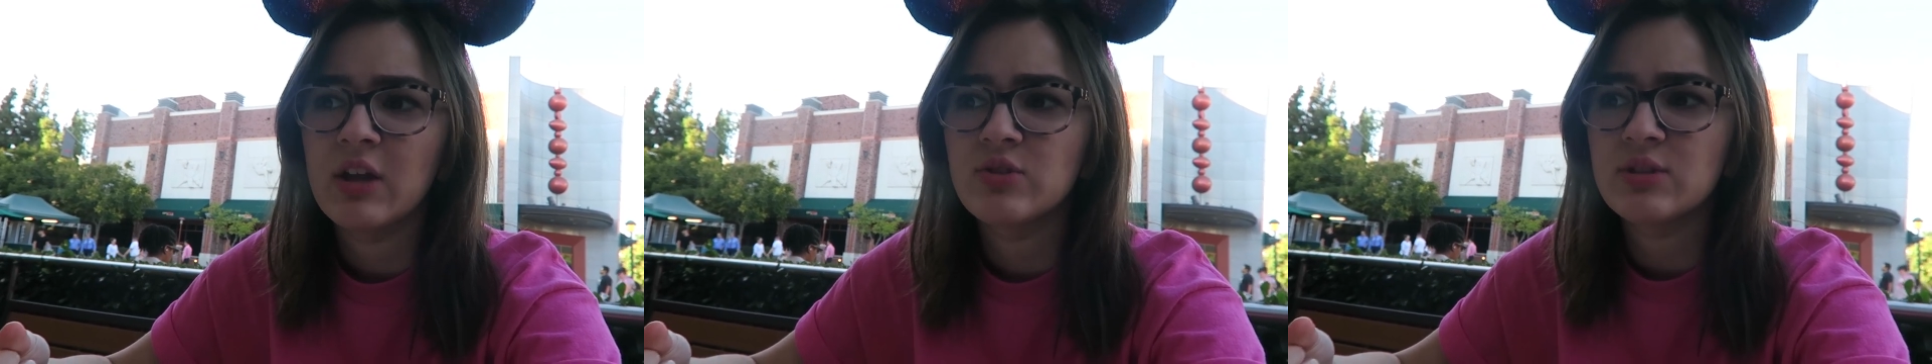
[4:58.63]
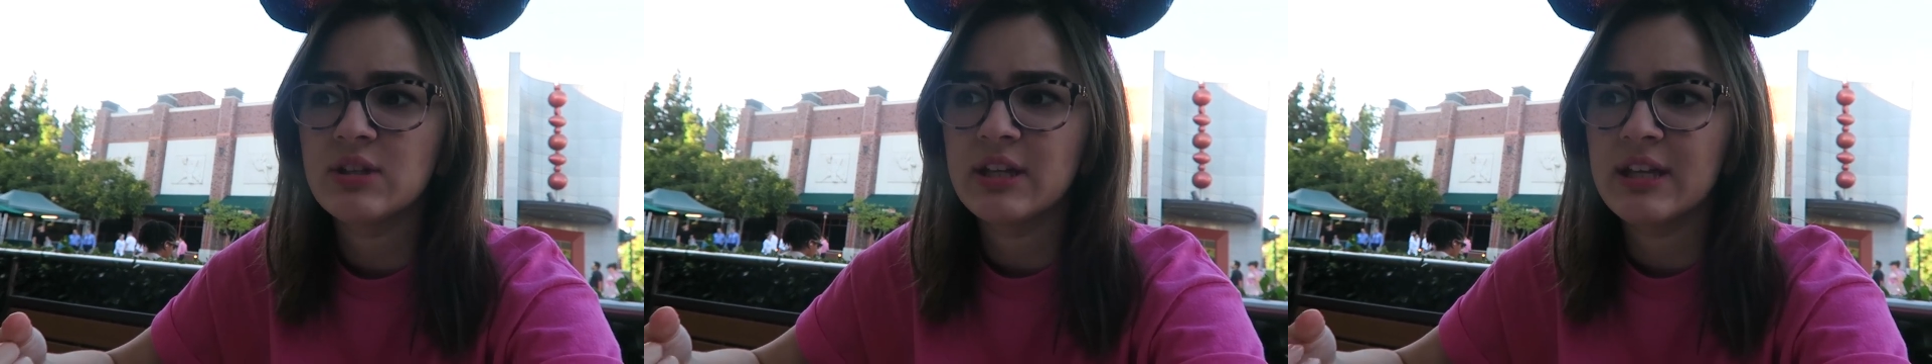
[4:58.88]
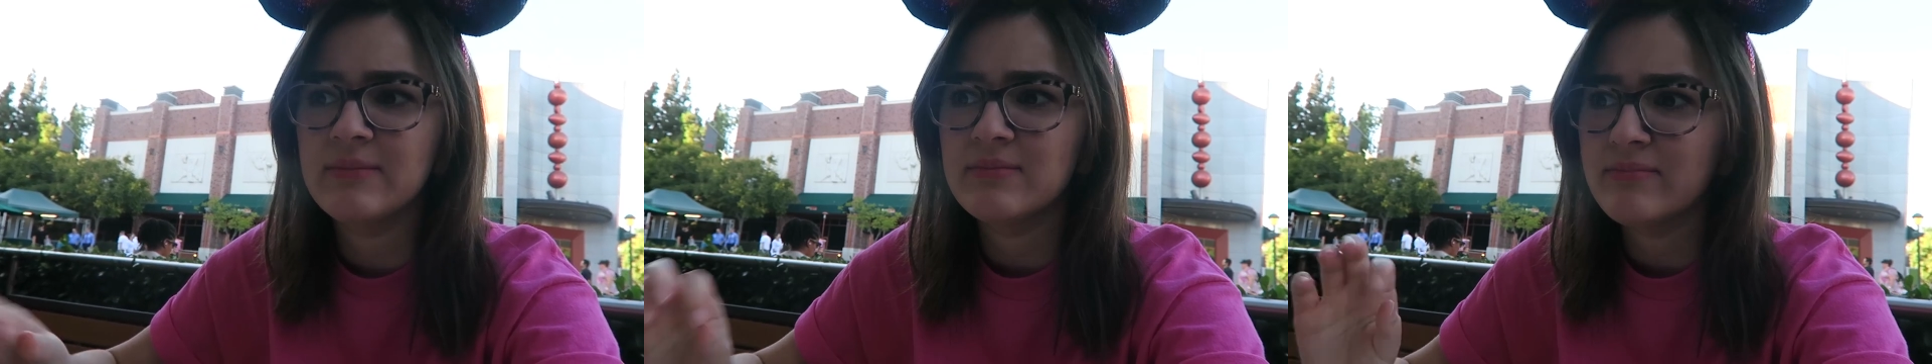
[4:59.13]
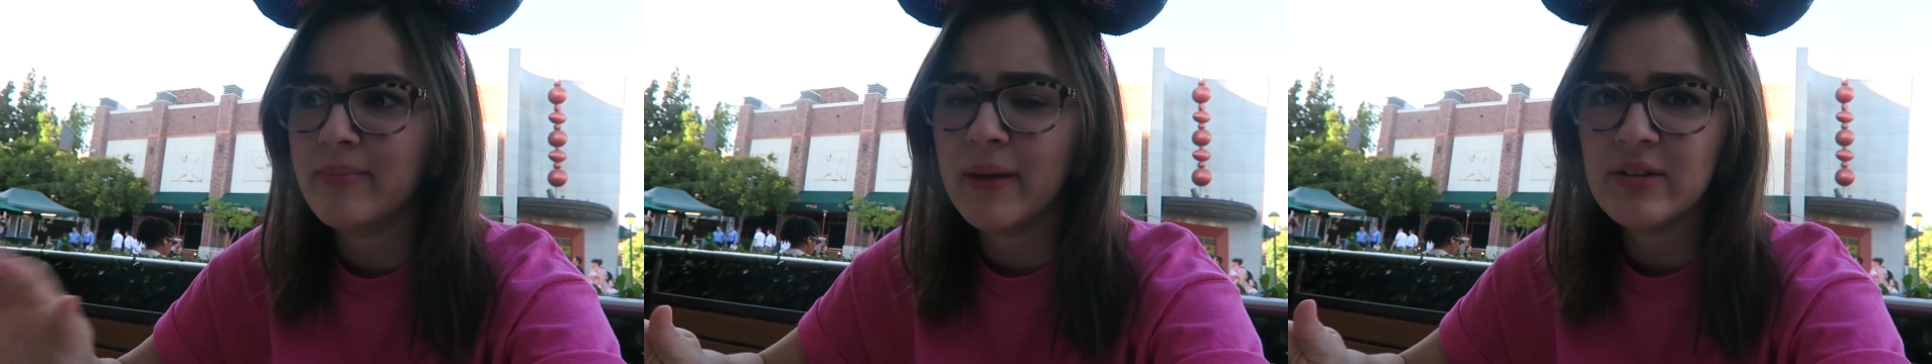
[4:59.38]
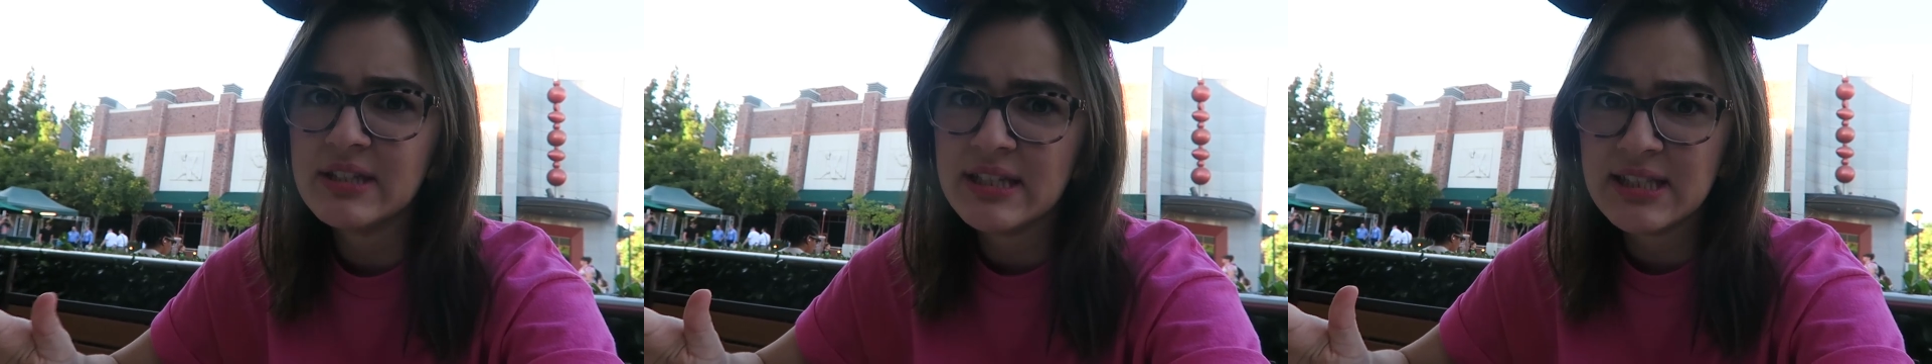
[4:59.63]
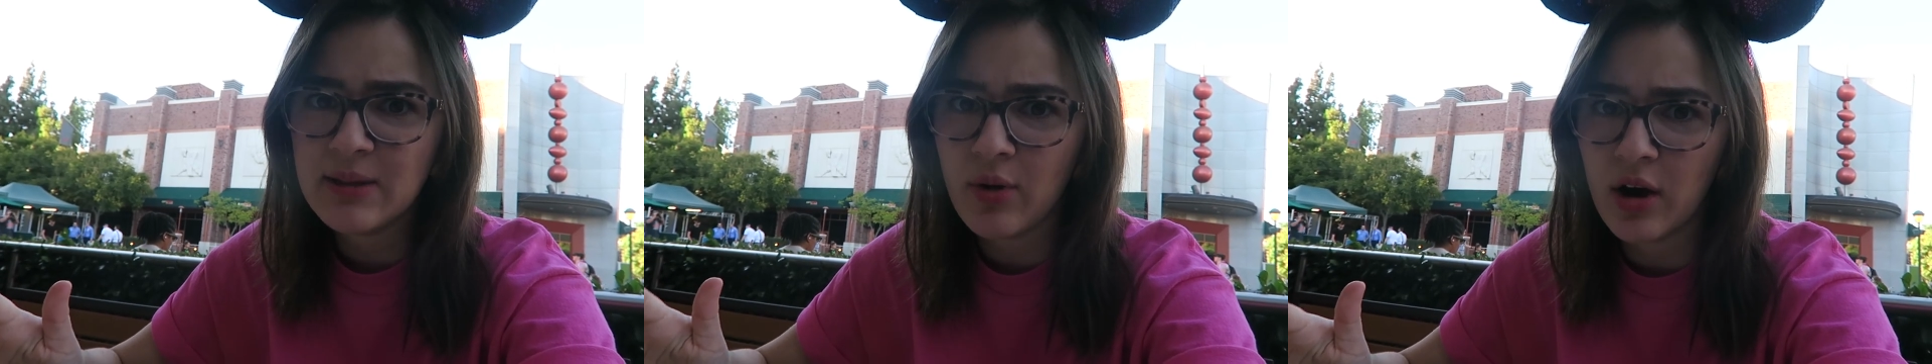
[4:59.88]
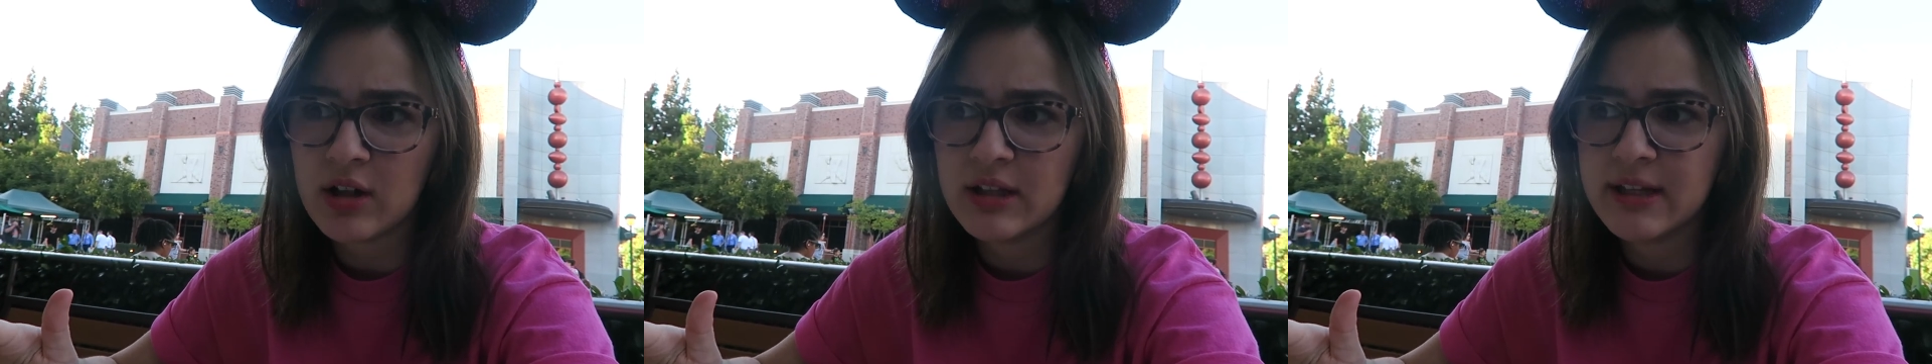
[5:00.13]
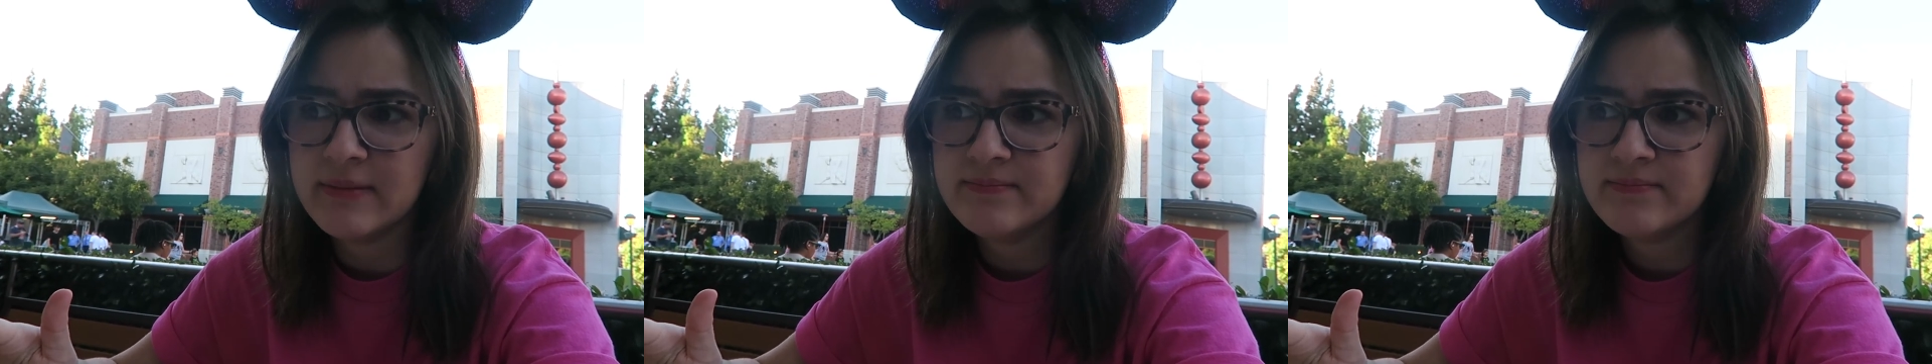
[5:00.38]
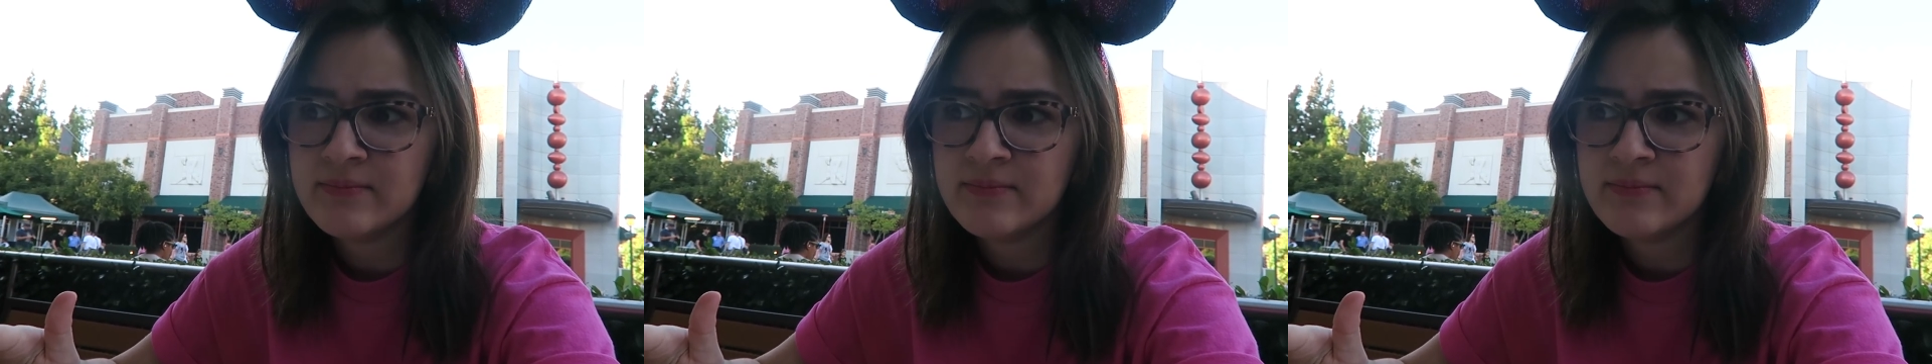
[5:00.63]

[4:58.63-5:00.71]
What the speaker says: It's really good. It barely tastes like broccoli.